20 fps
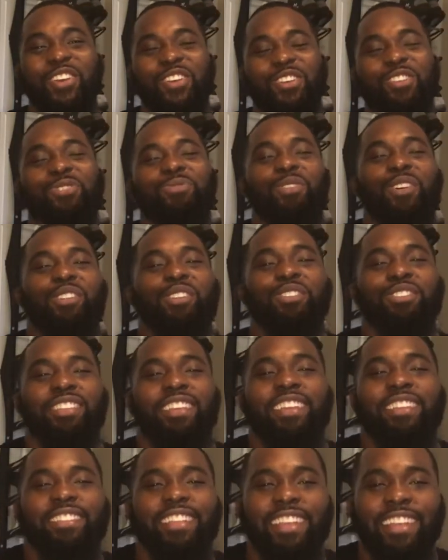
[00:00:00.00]
This is one of those
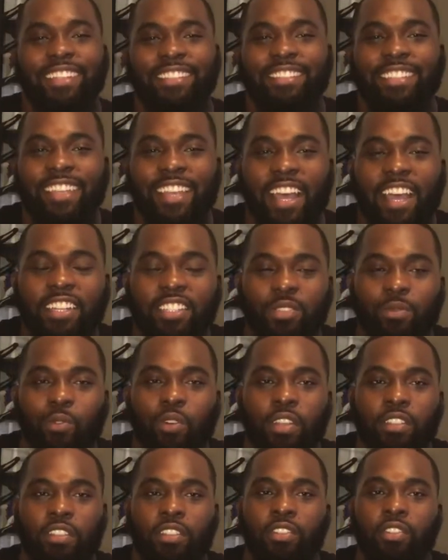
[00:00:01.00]
things, like I said, I just
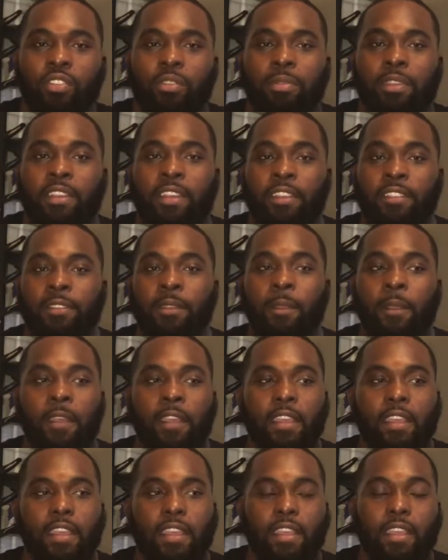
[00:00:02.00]
wanted to do it because
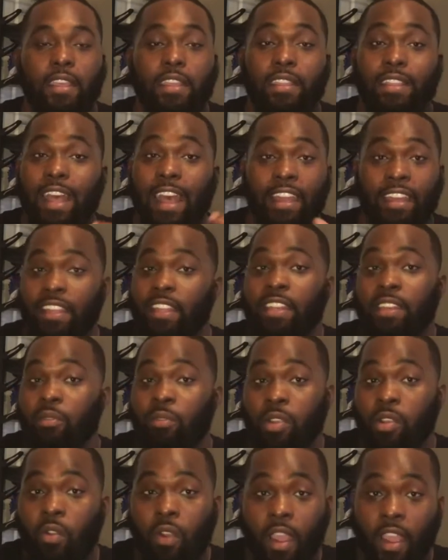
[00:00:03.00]
it didn't
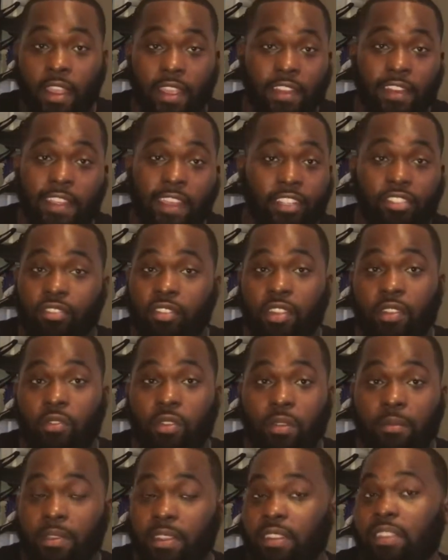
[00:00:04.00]
require any extra
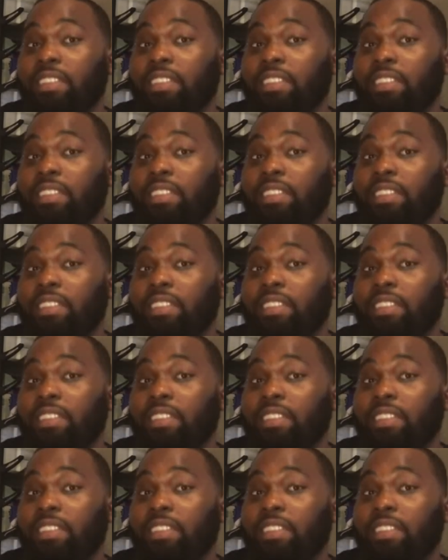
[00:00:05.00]
equipment.